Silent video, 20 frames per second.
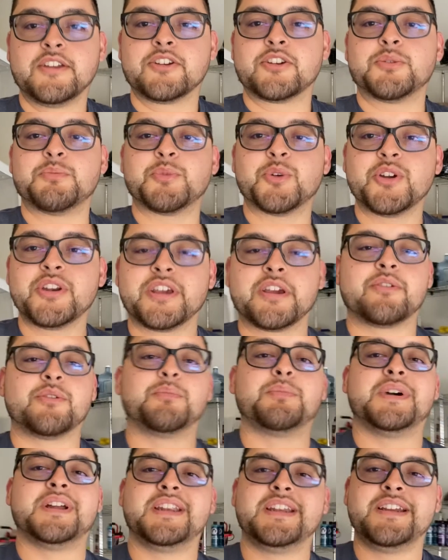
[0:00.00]
morning,
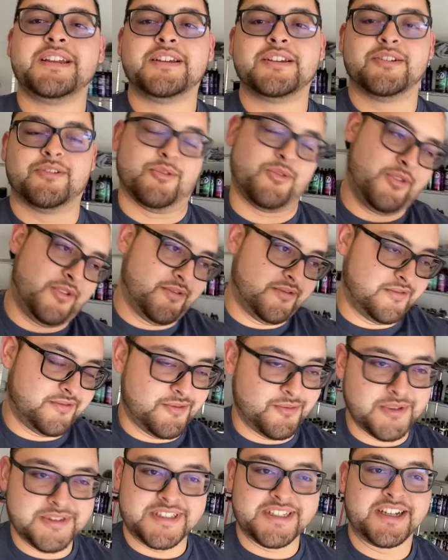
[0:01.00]
everybody. Well,
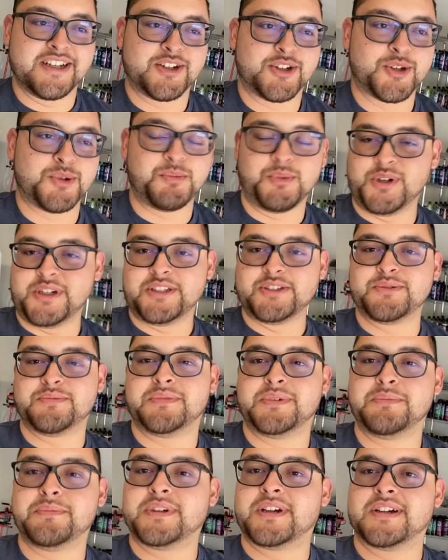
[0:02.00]
once again, good morning to
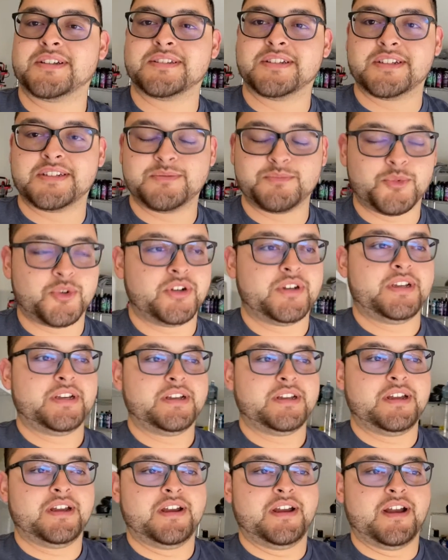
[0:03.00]
me because it is morning.
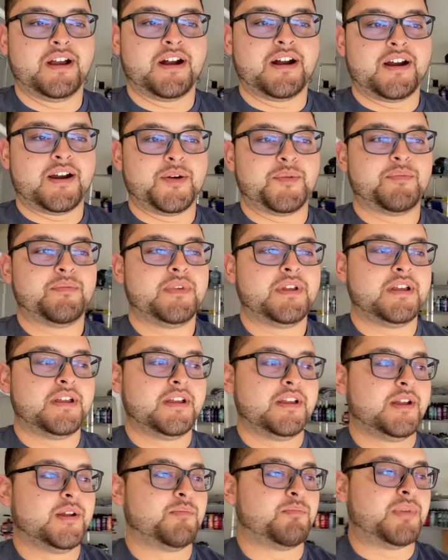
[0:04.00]
Um,
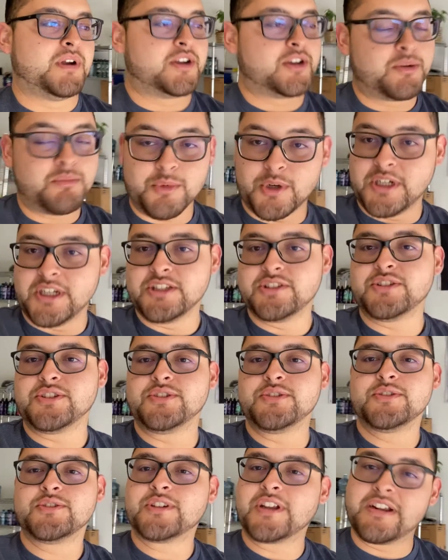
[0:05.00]
but good morning to you,
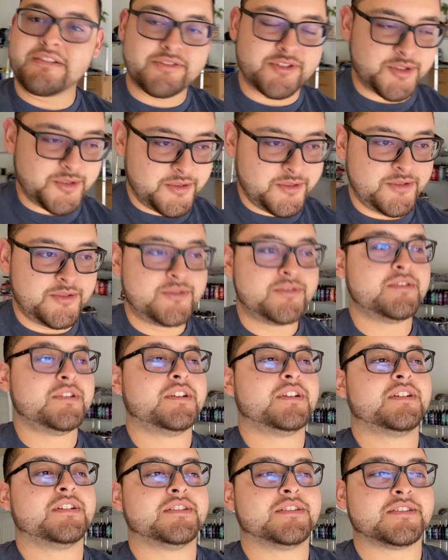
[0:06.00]
good afternoon,
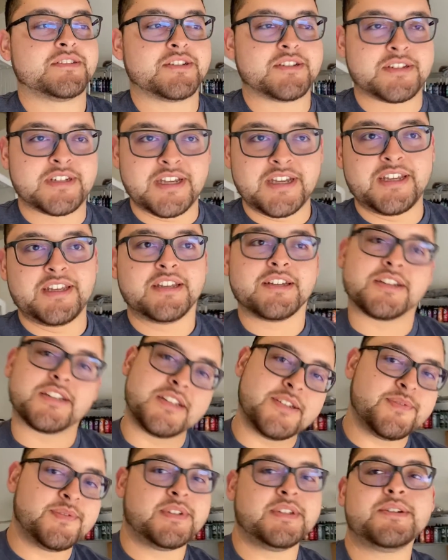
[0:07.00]
good night, good
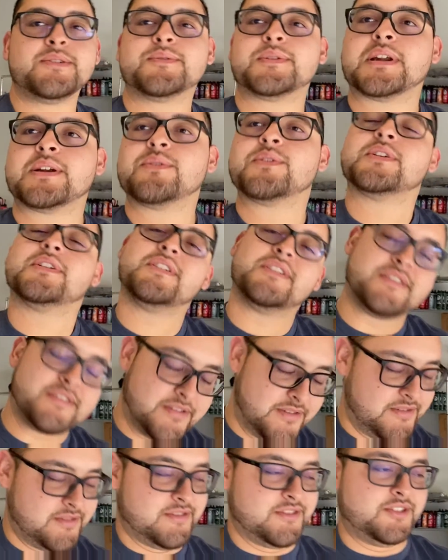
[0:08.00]
evening, whatever
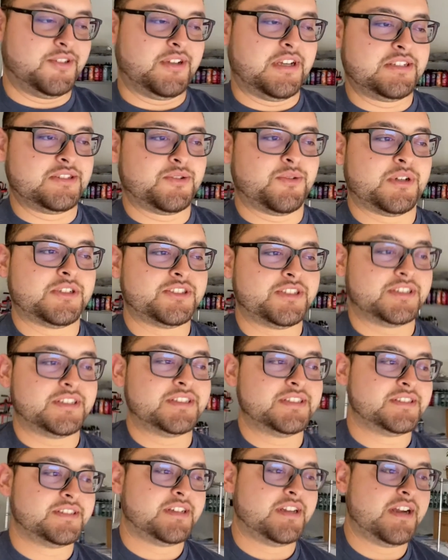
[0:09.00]
you guys are watching
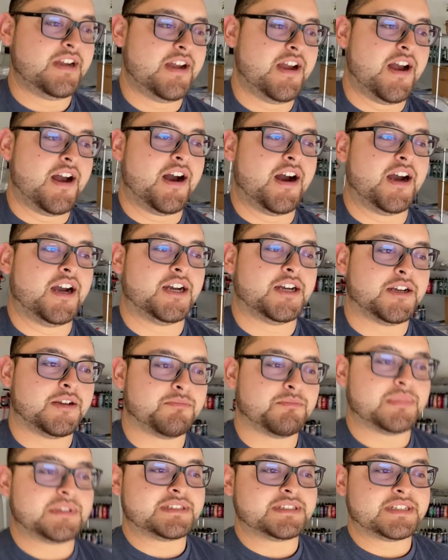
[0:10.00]
this.
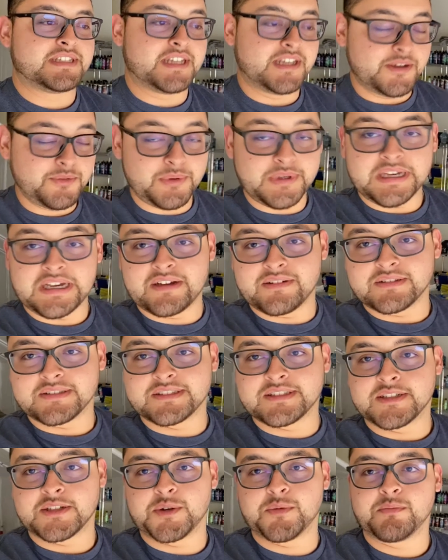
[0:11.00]
But today we got
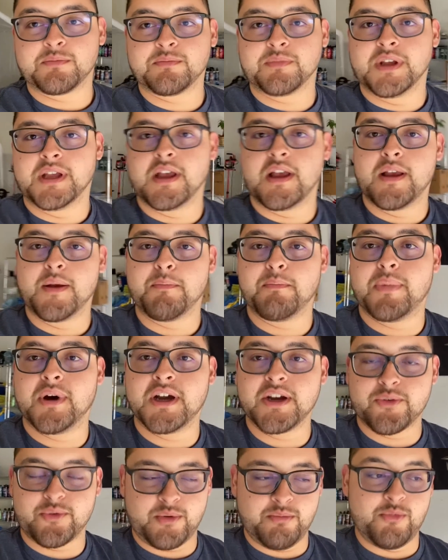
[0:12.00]
some
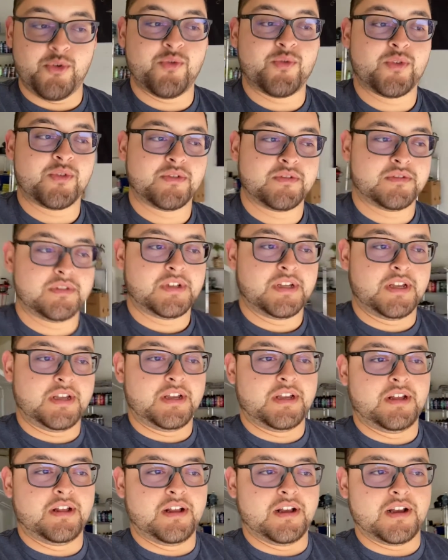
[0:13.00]
bug removal.
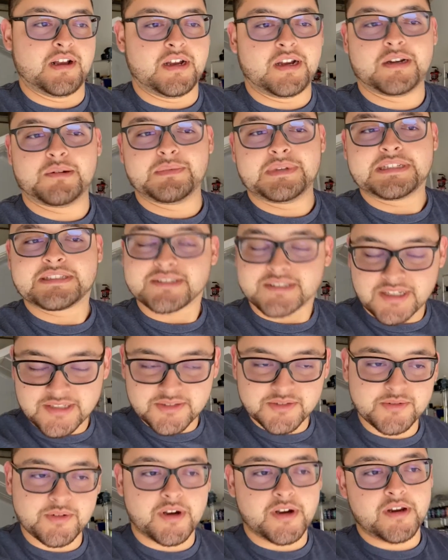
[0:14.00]
It's not
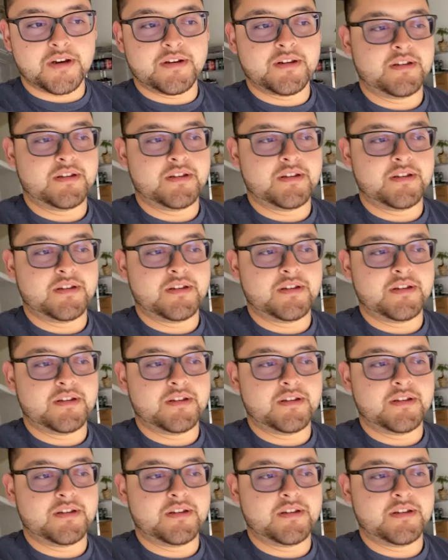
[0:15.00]
too hard.